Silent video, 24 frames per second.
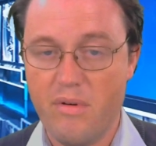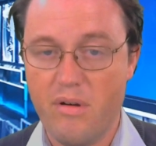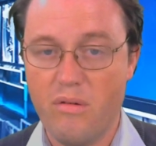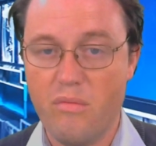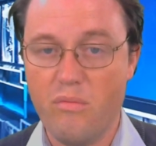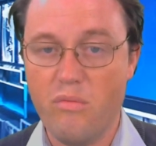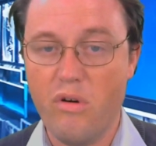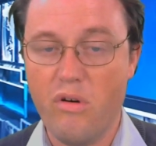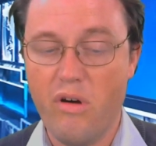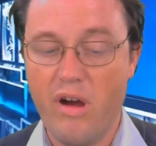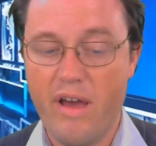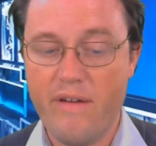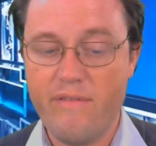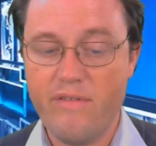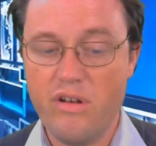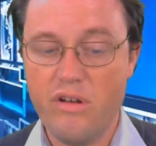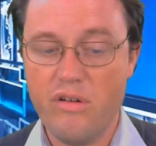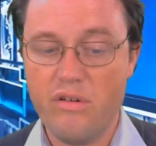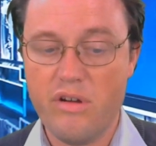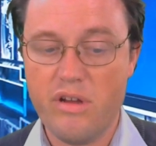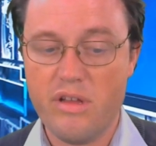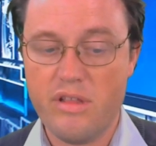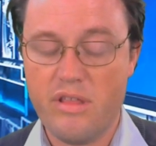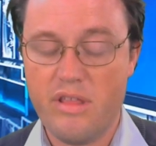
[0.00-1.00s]
we'll have a
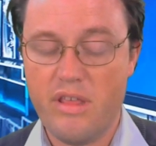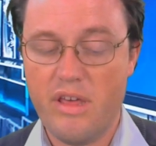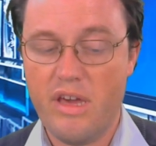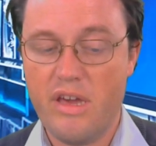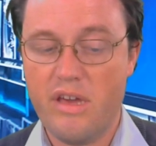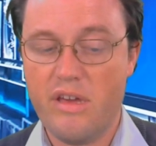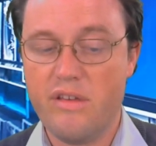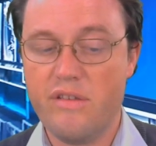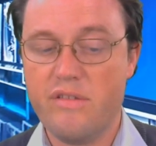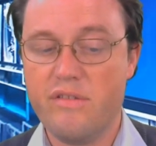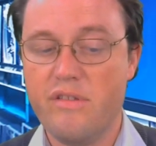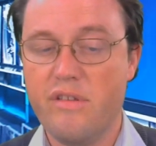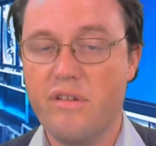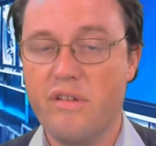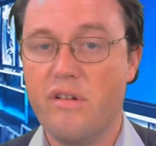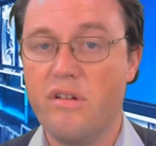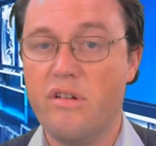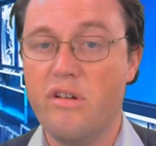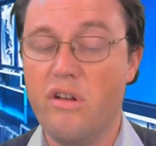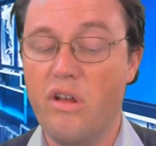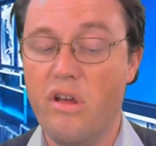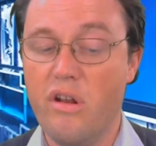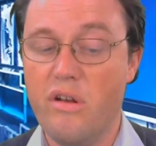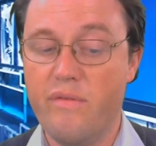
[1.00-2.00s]
look at these
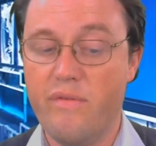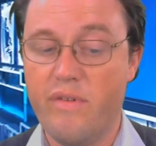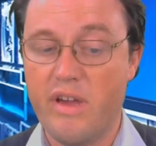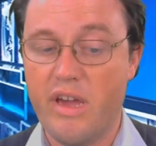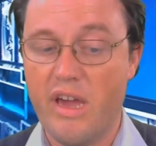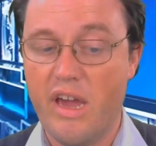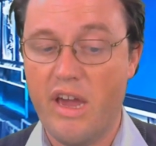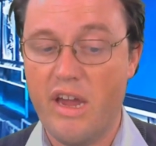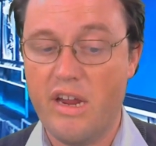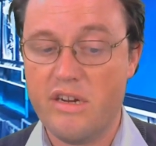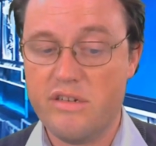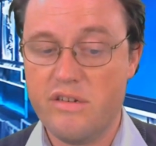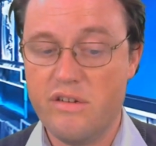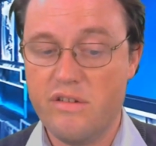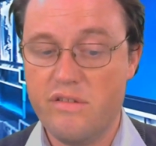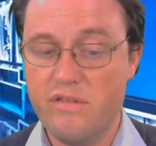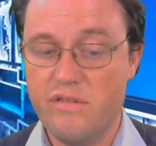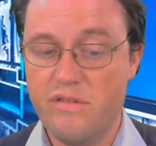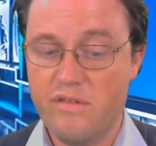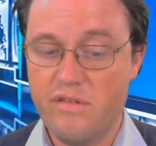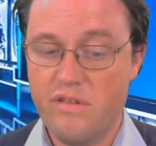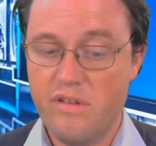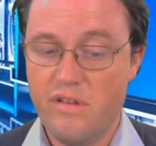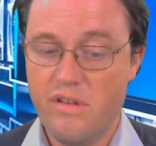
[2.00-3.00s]

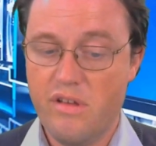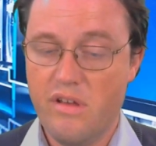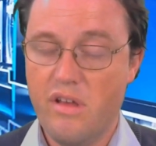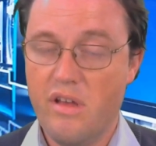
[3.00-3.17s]
notifications.